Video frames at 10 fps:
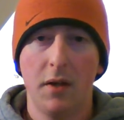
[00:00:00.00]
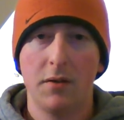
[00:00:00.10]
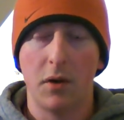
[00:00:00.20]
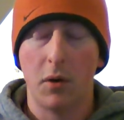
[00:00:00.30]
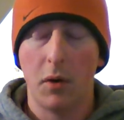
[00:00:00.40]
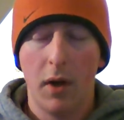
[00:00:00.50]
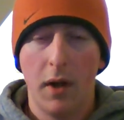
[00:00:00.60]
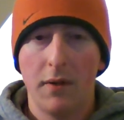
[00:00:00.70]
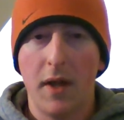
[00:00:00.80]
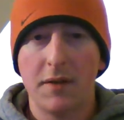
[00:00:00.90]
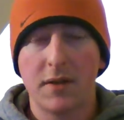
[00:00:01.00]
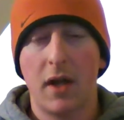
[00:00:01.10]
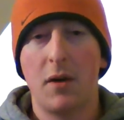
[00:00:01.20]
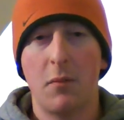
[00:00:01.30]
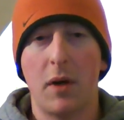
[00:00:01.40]
So that's
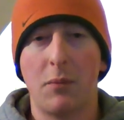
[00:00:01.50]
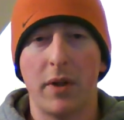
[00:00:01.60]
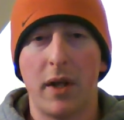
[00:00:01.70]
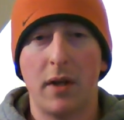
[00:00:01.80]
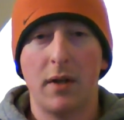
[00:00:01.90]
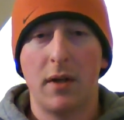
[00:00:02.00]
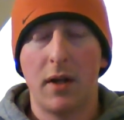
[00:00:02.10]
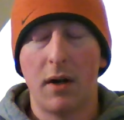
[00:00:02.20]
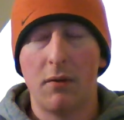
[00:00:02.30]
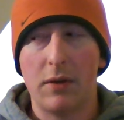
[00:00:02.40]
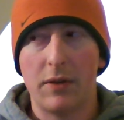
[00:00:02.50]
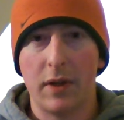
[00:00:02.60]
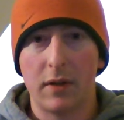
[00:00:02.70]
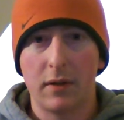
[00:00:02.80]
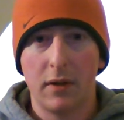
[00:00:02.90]
kind of my plan and
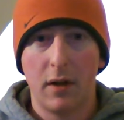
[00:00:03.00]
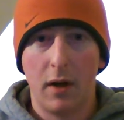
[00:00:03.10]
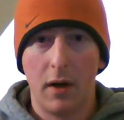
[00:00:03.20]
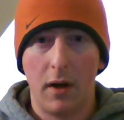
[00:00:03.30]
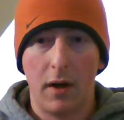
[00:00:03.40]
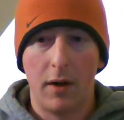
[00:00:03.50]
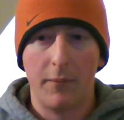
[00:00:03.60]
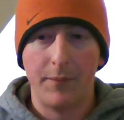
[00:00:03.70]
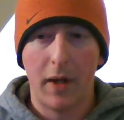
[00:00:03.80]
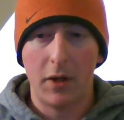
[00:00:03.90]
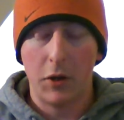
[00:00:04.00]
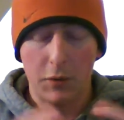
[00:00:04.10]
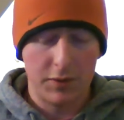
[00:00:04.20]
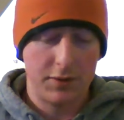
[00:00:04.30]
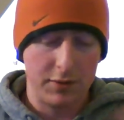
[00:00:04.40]
everything. I know
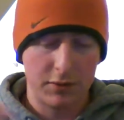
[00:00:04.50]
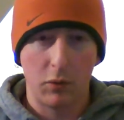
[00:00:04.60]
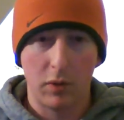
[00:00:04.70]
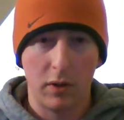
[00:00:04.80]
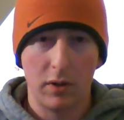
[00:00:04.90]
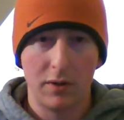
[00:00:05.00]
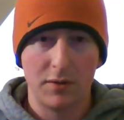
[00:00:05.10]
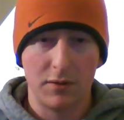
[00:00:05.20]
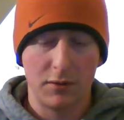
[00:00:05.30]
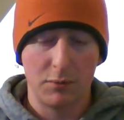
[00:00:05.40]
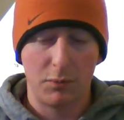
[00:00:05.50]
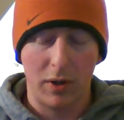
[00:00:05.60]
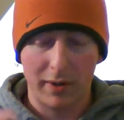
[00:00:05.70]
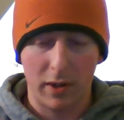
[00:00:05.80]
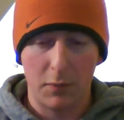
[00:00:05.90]
this is
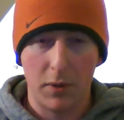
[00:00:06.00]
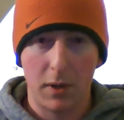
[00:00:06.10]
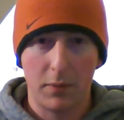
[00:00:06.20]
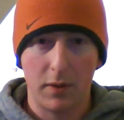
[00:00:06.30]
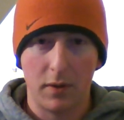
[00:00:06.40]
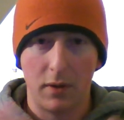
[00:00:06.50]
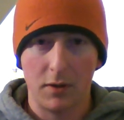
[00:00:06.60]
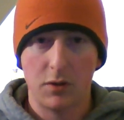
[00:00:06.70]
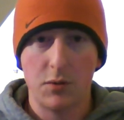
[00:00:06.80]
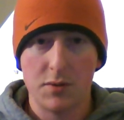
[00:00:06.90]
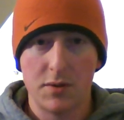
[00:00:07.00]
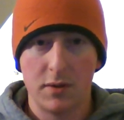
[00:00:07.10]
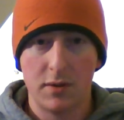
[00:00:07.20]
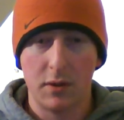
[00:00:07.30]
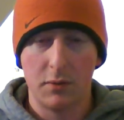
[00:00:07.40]
probably going to be up here on
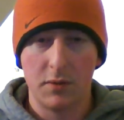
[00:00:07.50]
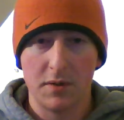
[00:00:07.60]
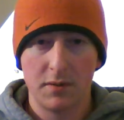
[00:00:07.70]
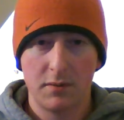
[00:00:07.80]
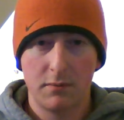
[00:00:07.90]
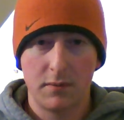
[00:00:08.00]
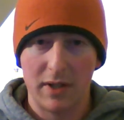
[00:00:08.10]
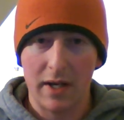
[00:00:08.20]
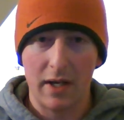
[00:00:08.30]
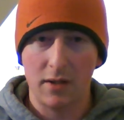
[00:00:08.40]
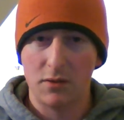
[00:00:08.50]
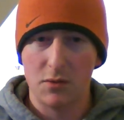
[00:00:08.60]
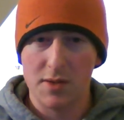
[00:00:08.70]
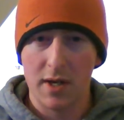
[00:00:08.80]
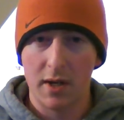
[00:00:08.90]
Tuesday
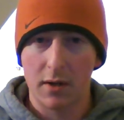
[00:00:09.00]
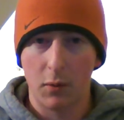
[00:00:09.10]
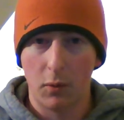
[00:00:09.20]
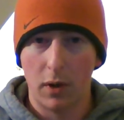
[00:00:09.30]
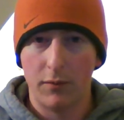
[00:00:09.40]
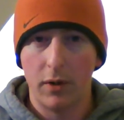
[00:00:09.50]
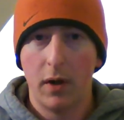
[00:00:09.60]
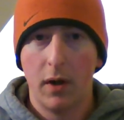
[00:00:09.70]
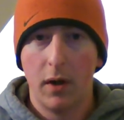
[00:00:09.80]
or whatever.